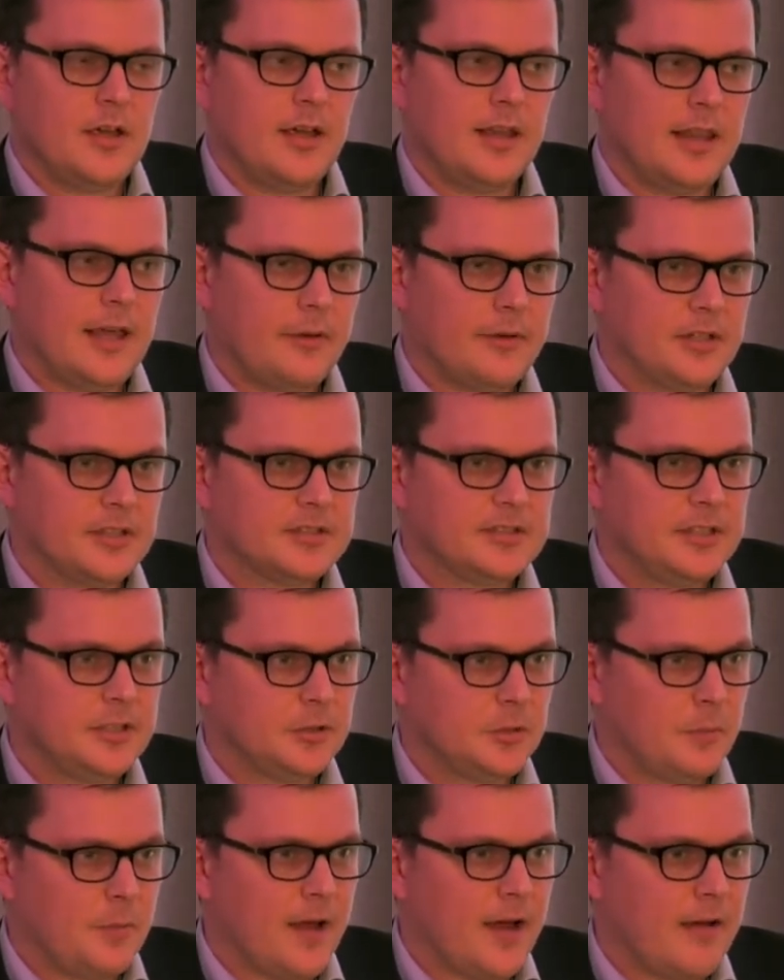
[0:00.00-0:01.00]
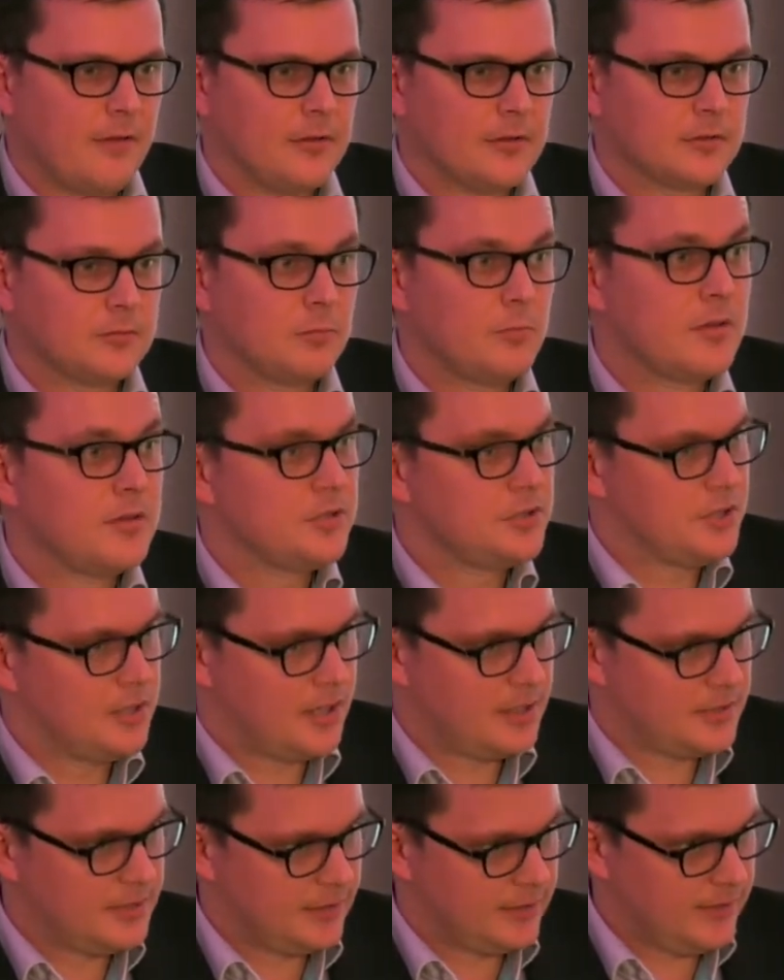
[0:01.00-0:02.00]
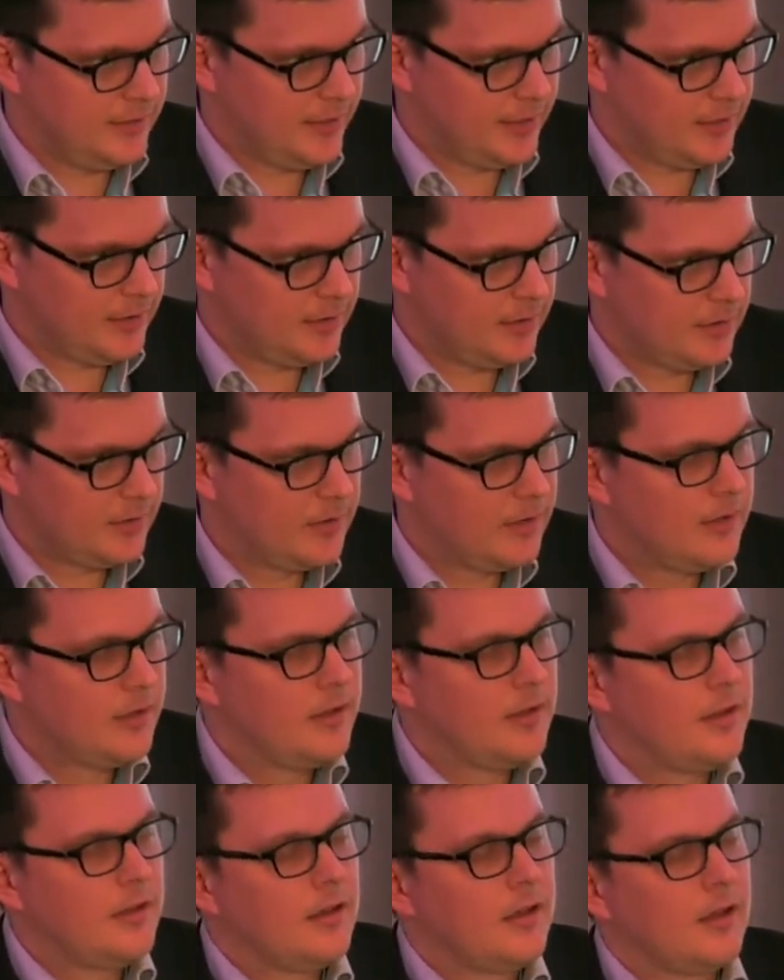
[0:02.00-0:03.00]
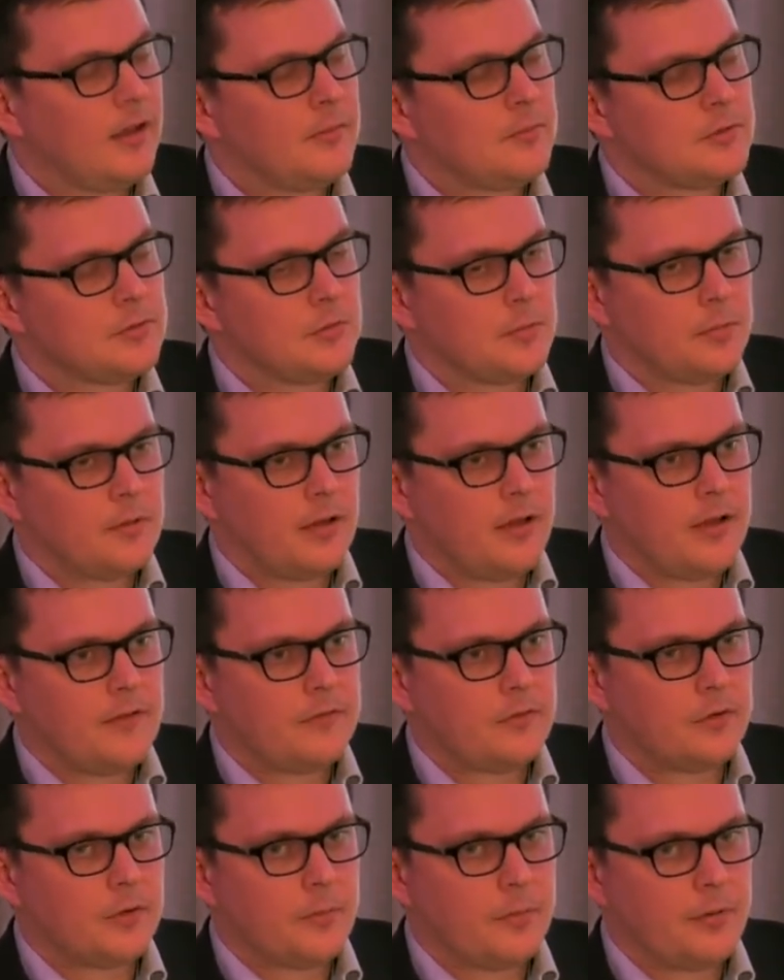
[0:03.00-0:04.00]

allowing single parents with a genetic link to apply for a